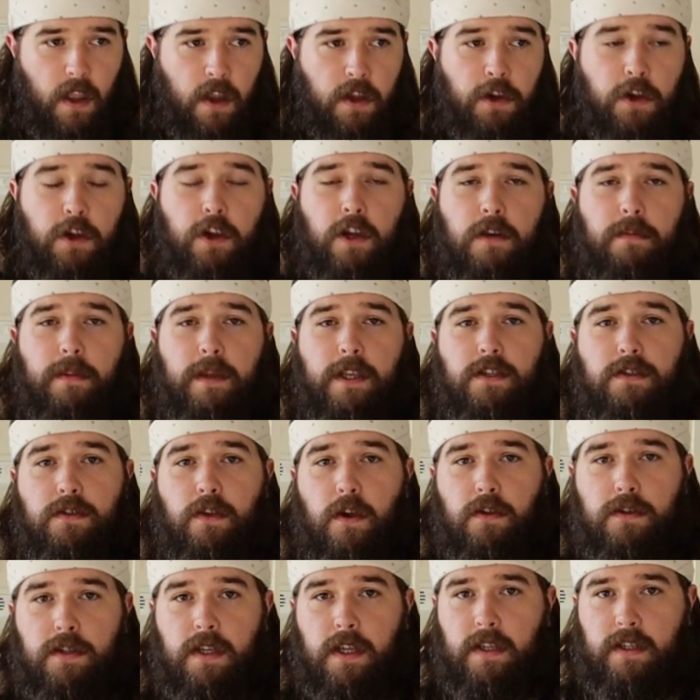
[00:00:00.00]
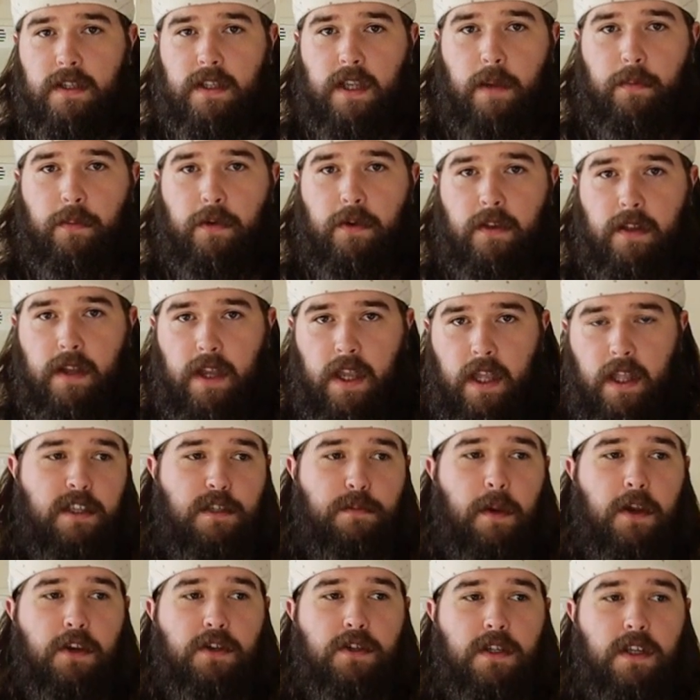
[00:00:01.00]
you're going to be salting separately,
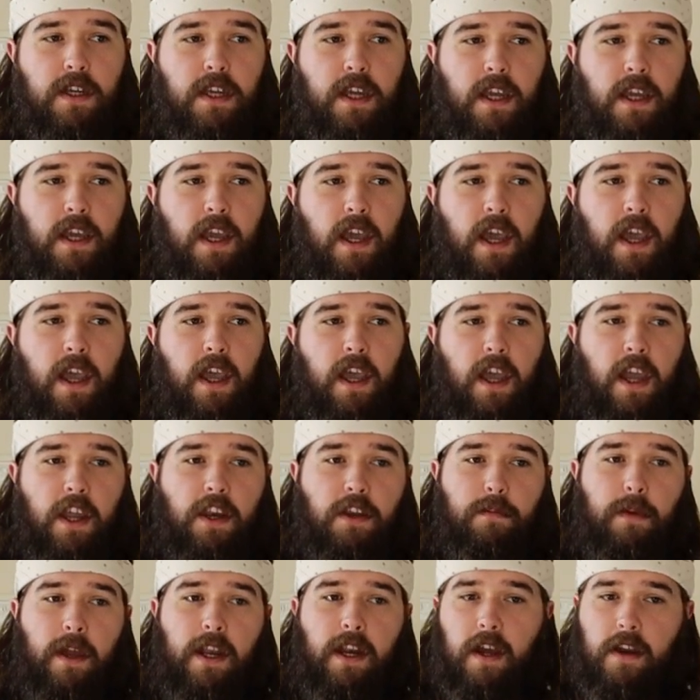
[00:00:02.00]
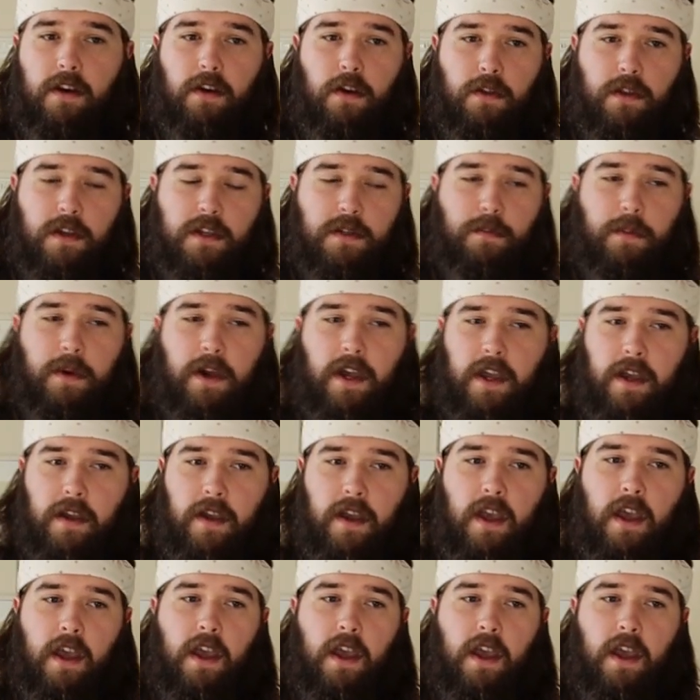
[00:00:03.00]
especially, and you may not know this, but